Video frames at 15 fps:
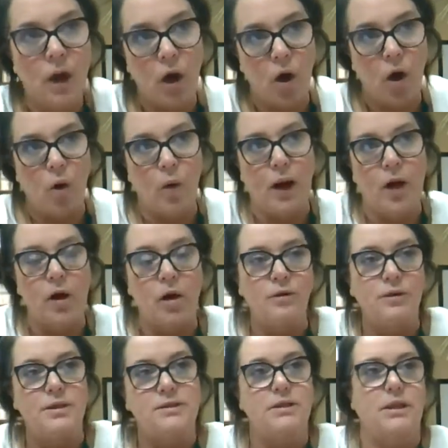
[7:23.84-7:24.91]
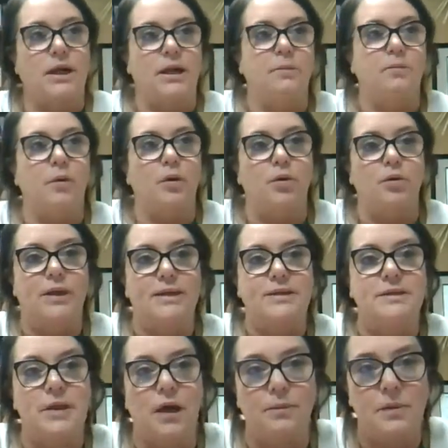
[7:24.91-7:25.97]
oh, I heard this a lot in bold.
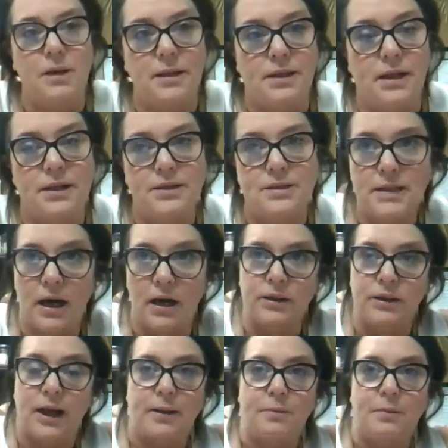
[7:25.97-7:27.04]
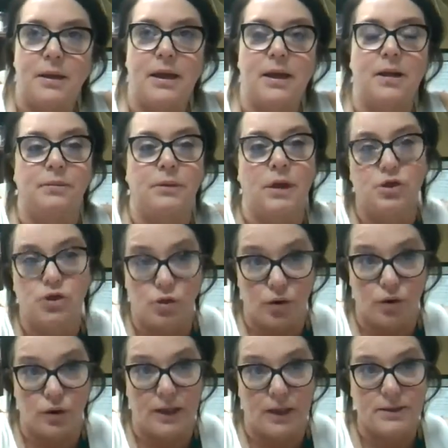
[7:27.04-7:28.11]
That's not me. That didn't sound like me. I'm not
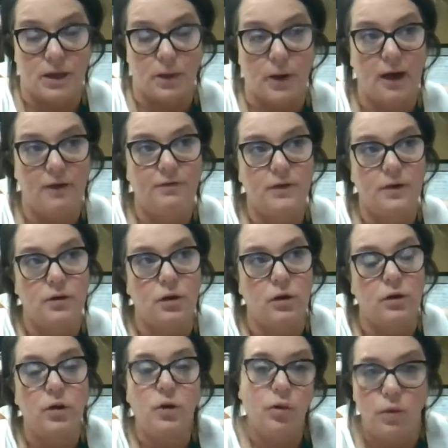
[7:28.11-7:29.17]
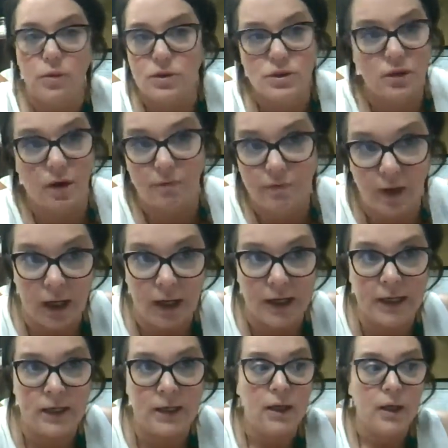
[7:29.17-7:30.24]
sure that's how I feel, which is all
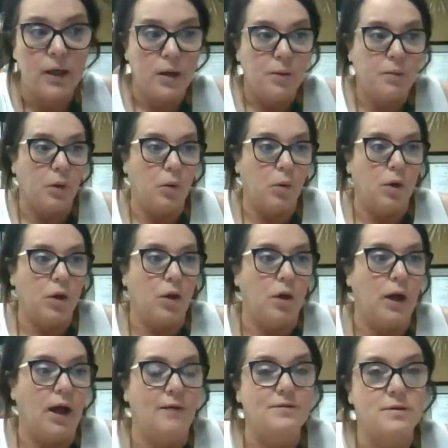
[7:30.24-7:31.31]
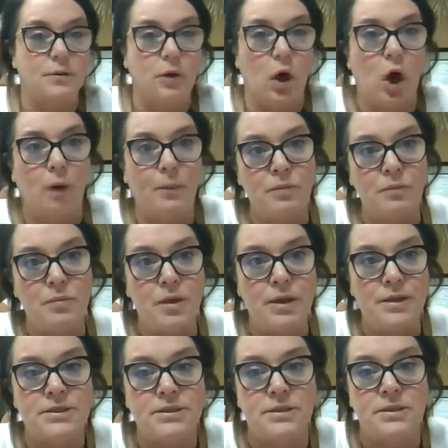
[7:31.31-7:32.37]
fine. But we'll have some common
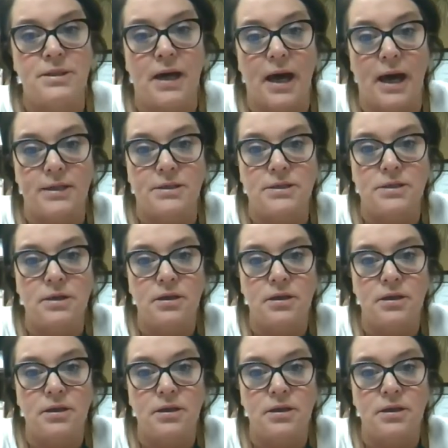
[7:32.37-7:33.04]
myths that